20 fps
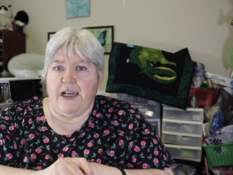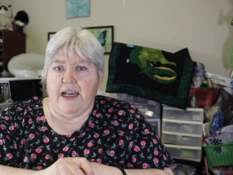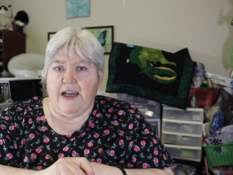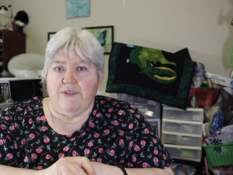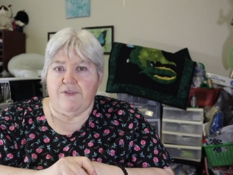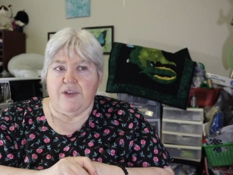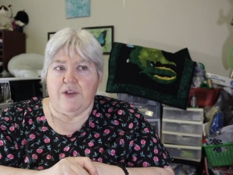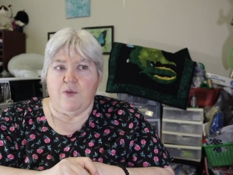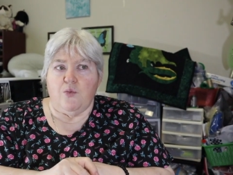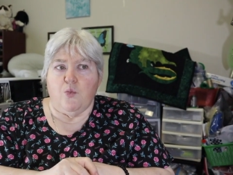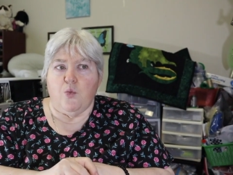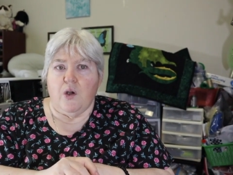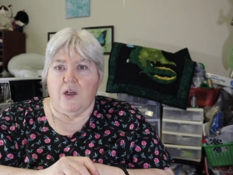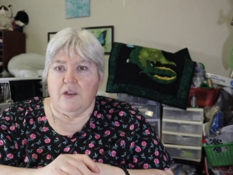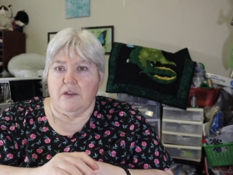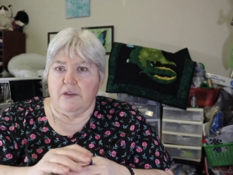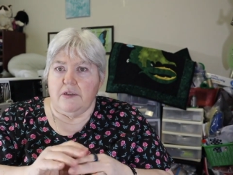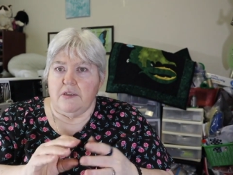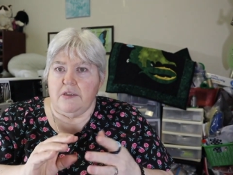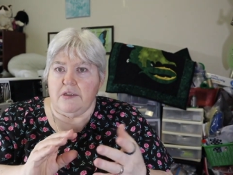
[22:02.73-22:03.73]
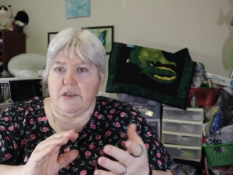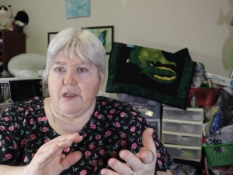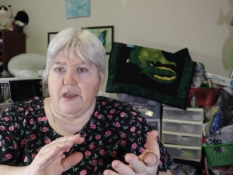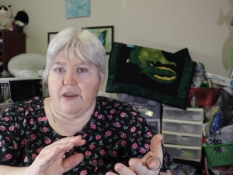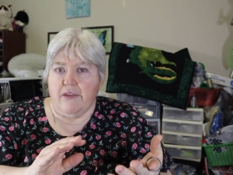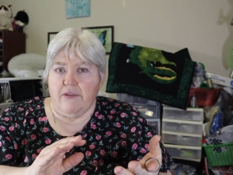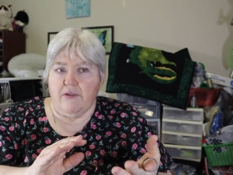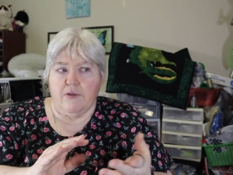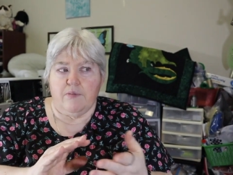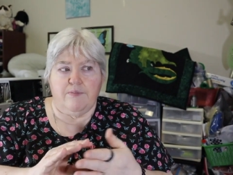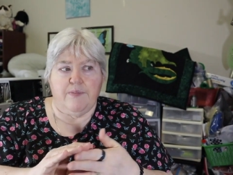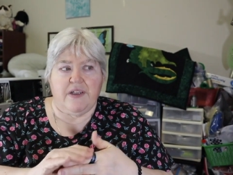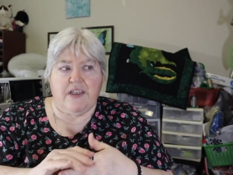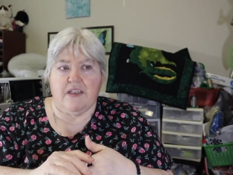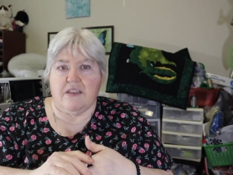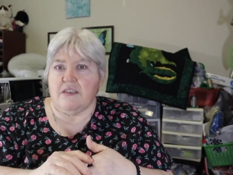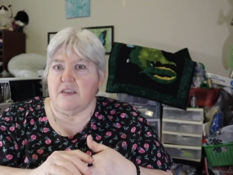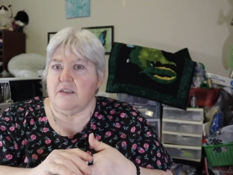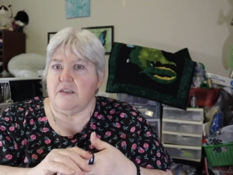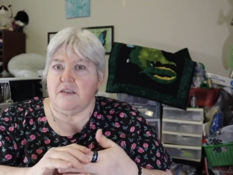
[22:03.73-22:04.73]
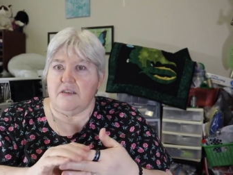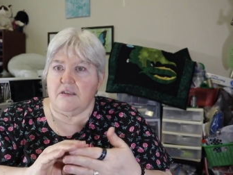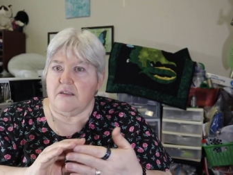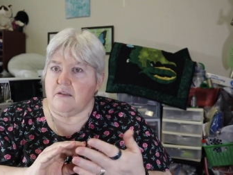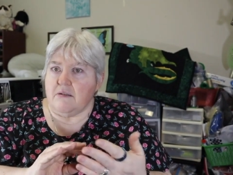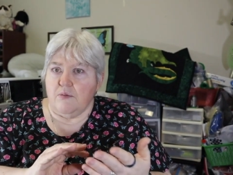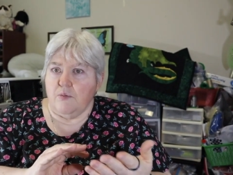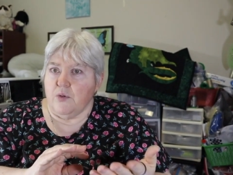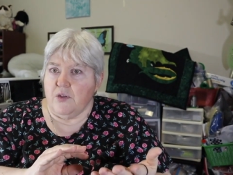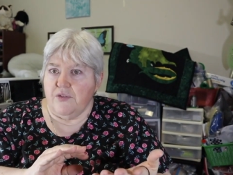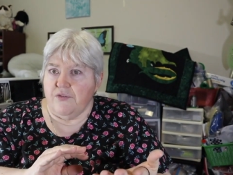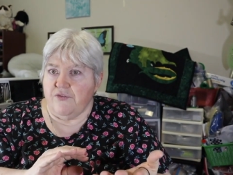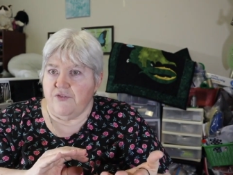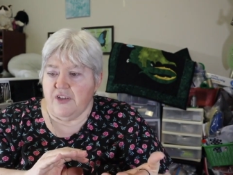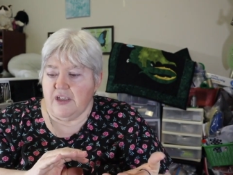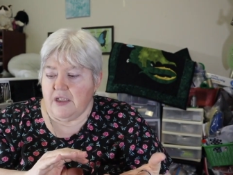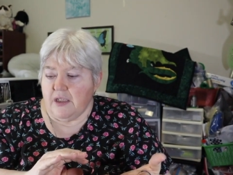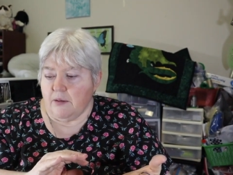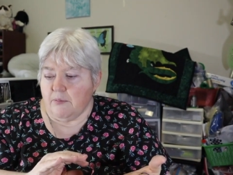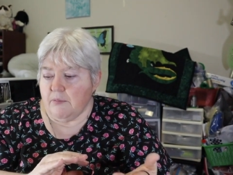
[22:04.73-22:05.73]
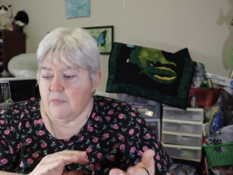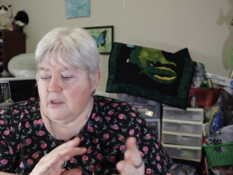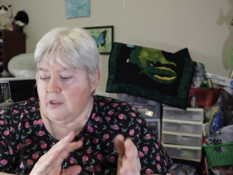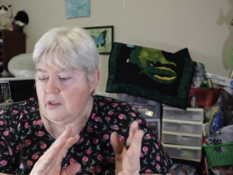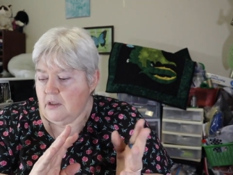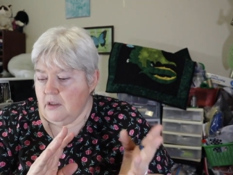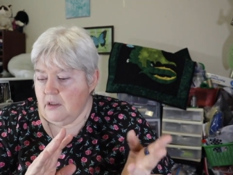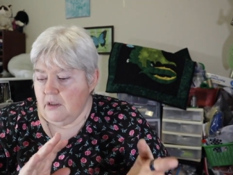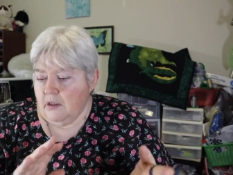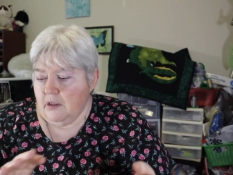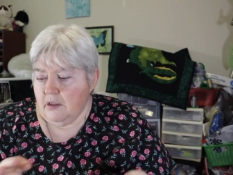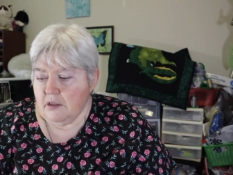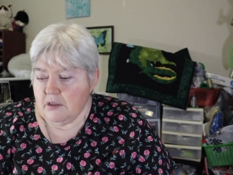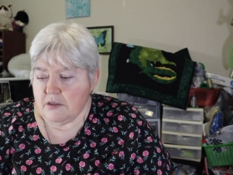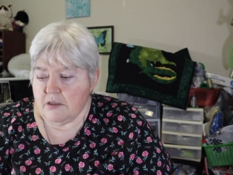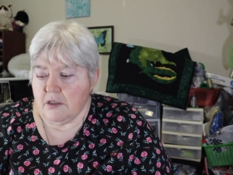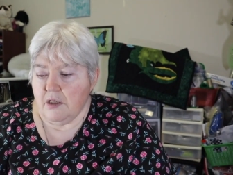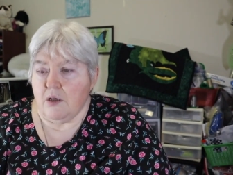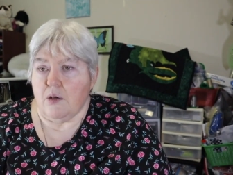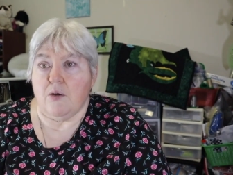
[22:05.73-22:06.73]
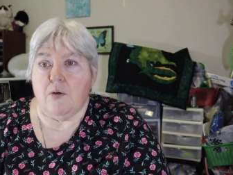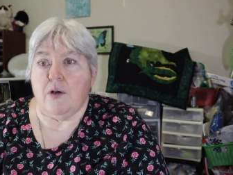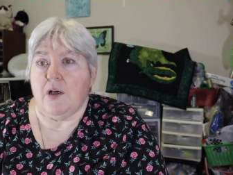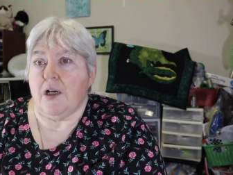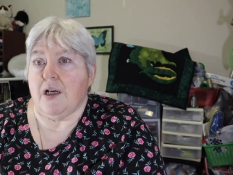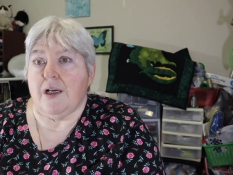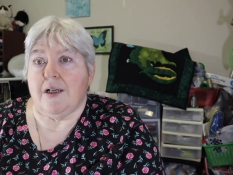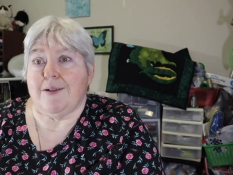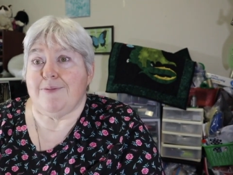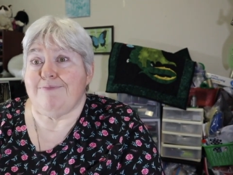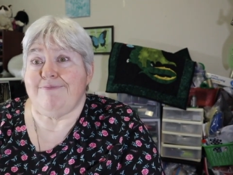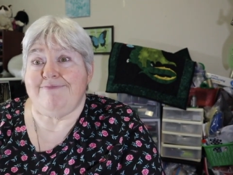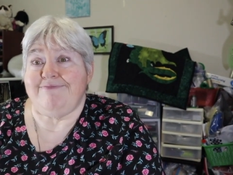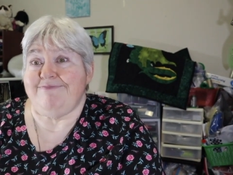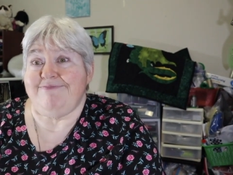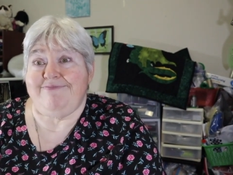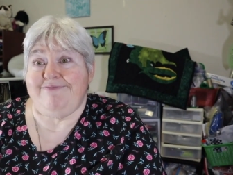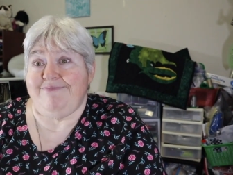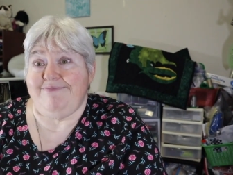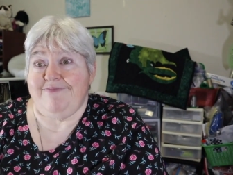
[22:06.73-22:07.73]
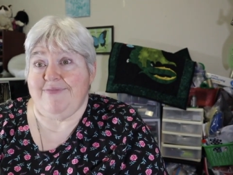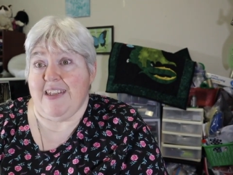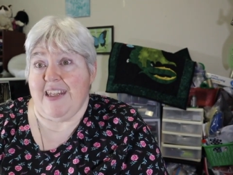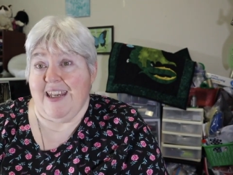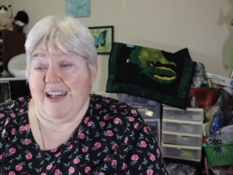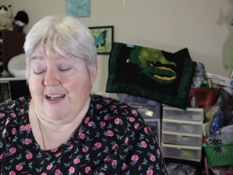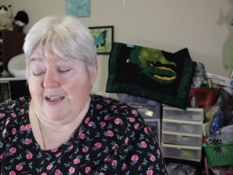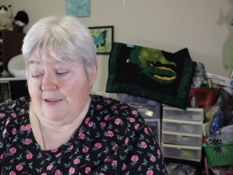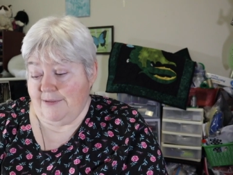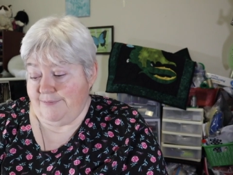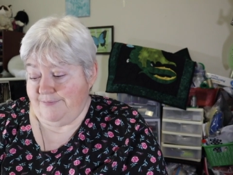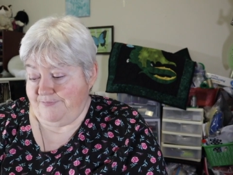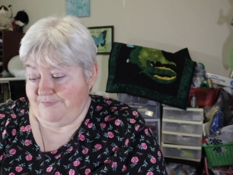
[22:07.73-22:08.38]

have it welded together because it wouldn't fit him. So, yeah.